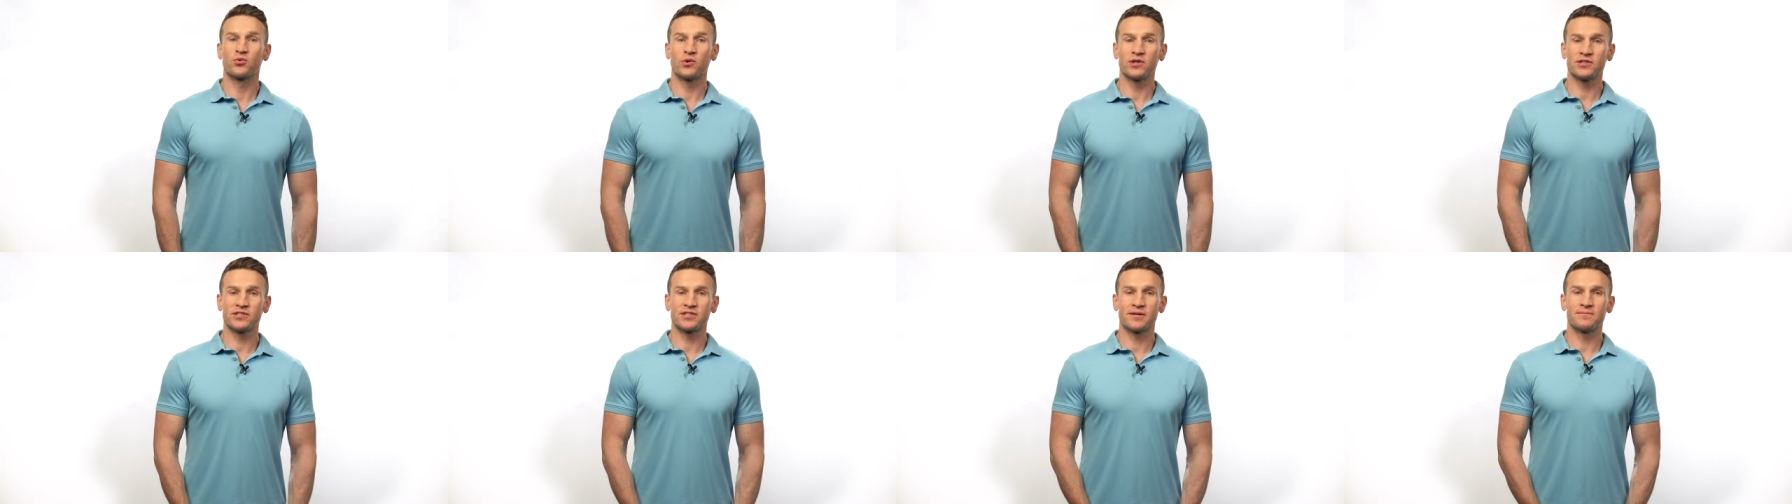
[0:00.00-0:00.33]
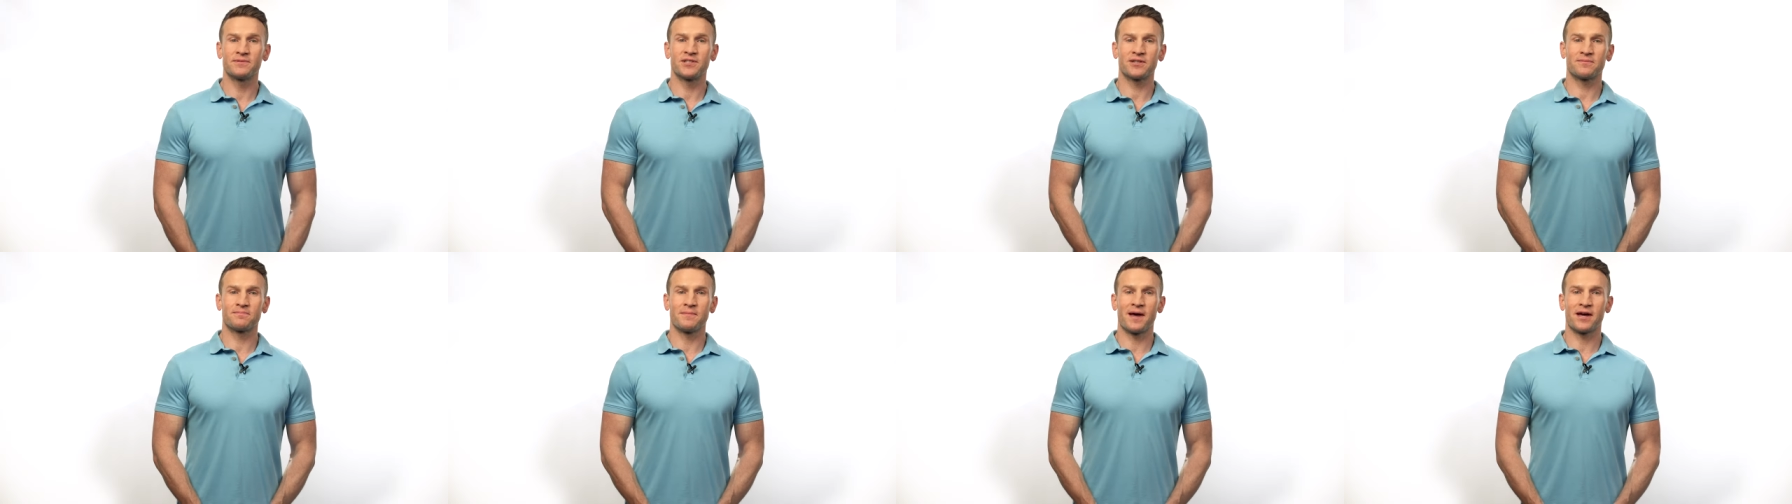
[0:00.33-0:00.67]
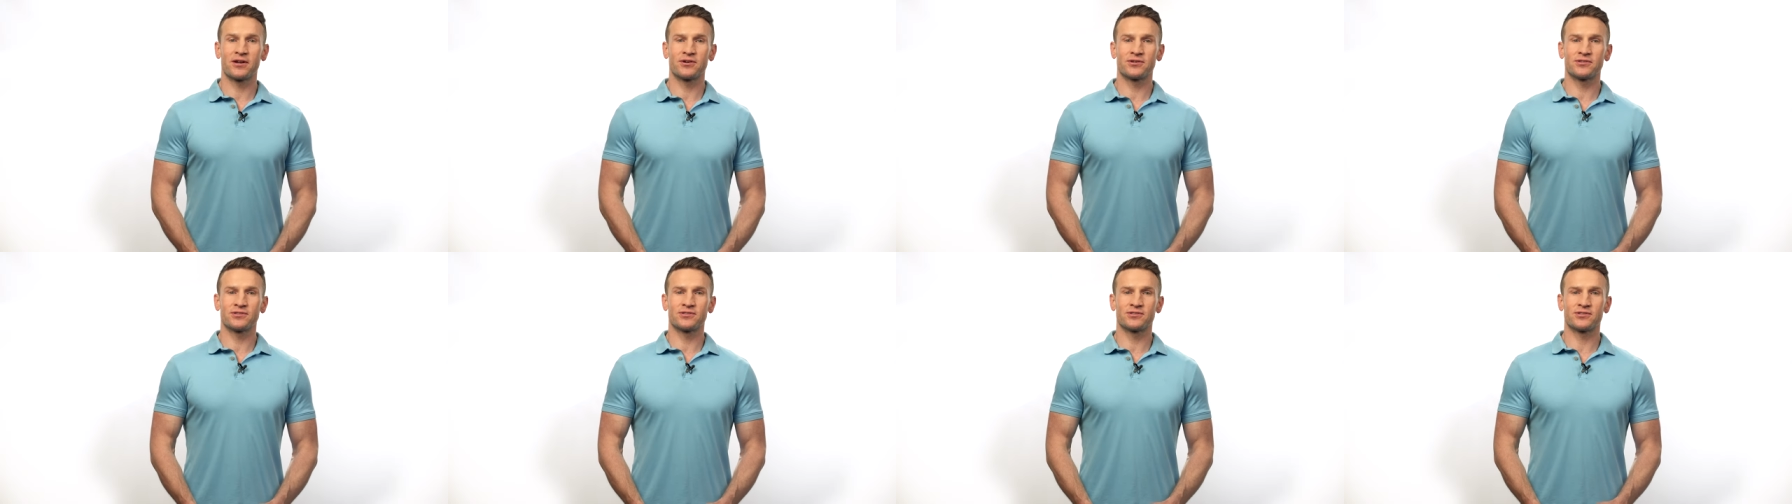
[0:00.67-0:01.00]
queer subject
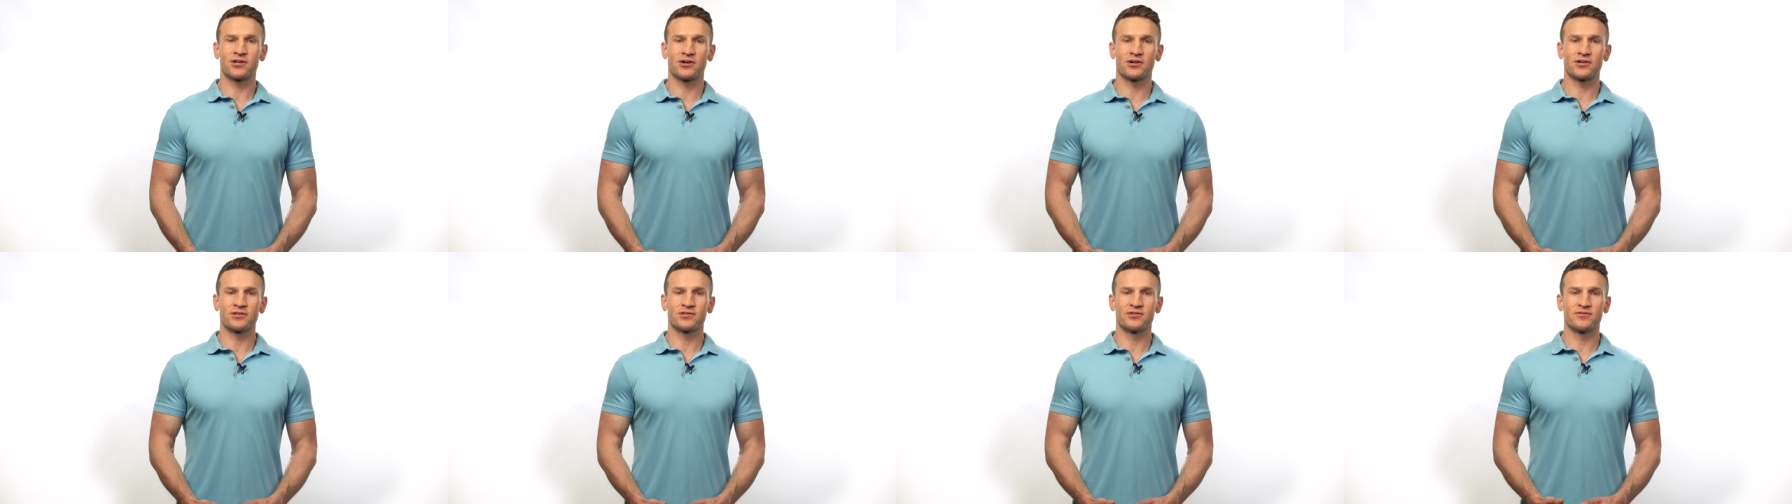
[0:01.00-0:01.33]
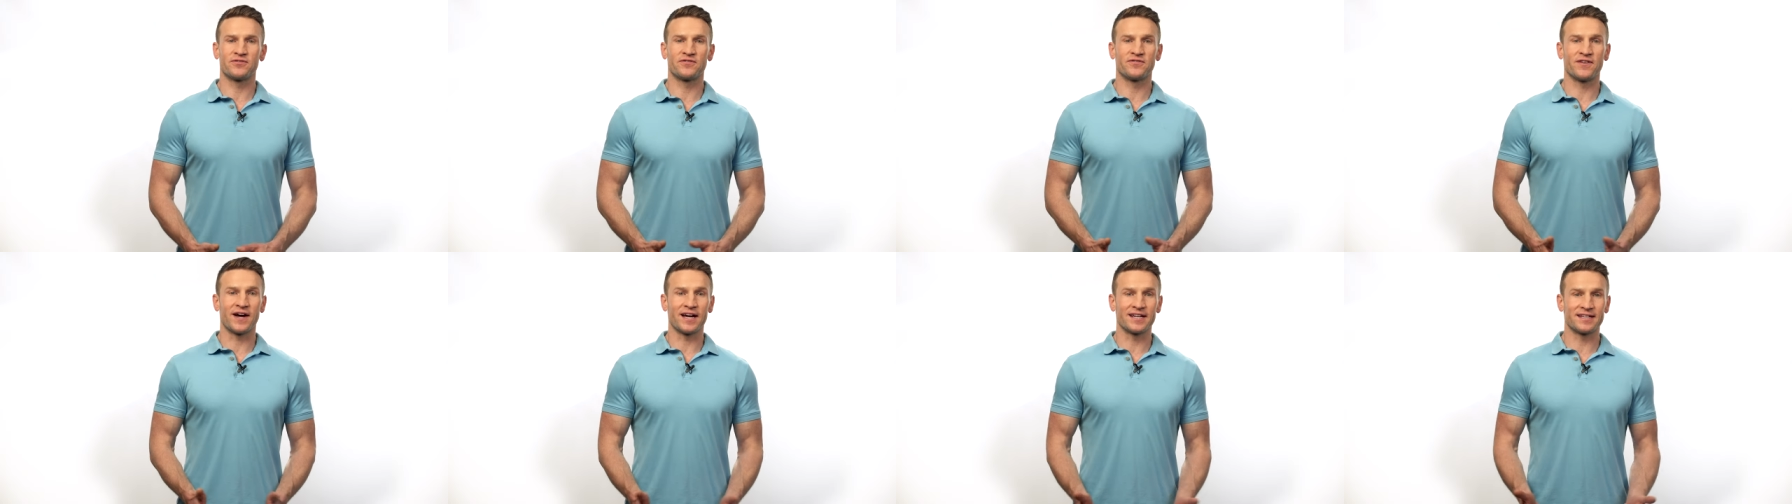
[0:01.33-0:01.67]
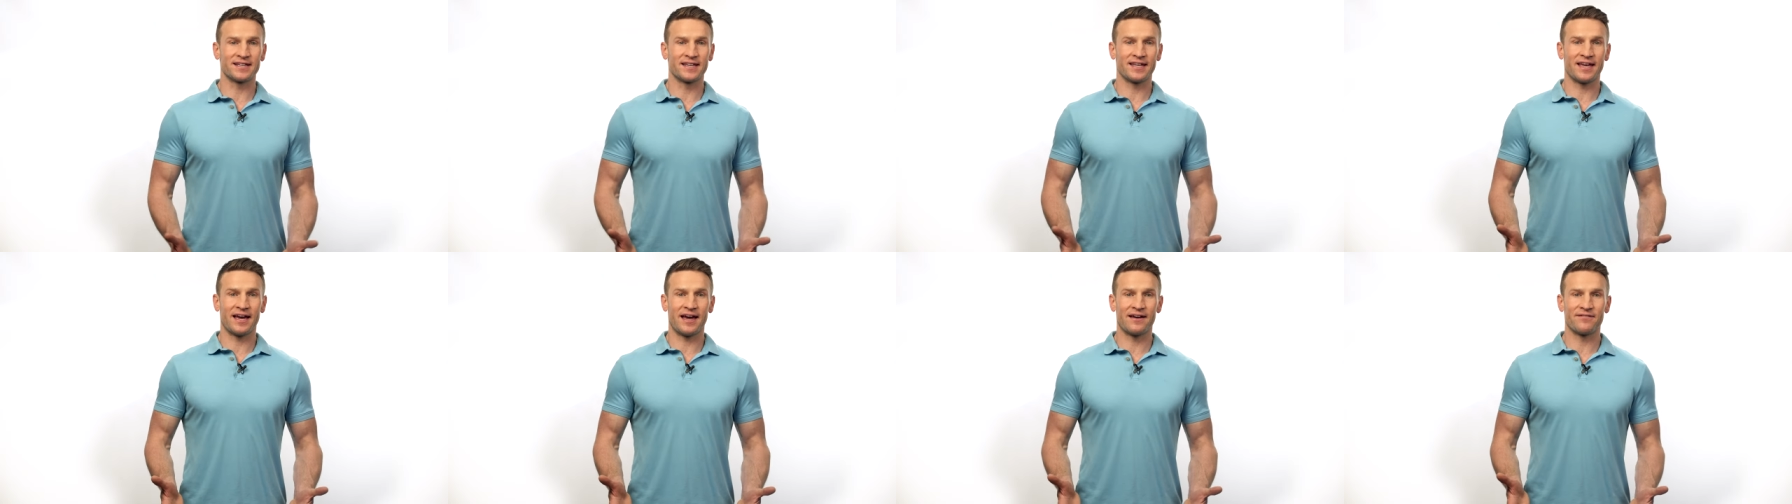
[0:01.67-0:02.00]
matters started to
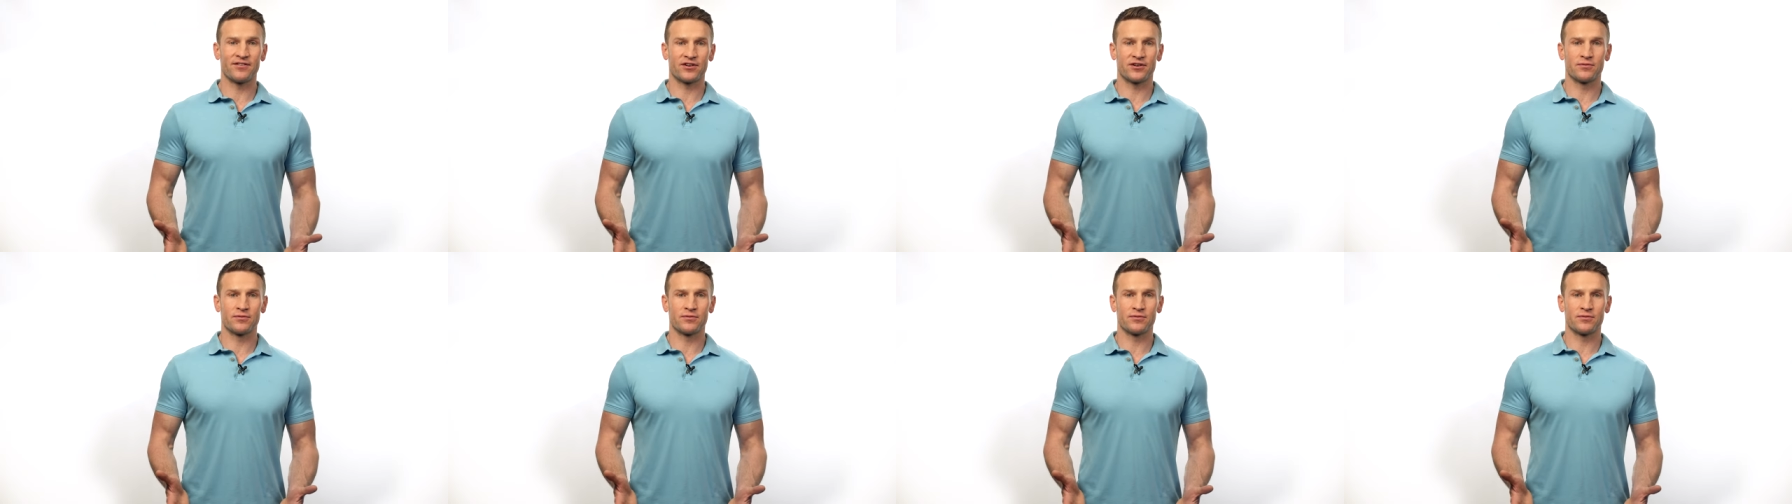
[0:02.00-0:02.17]
finally have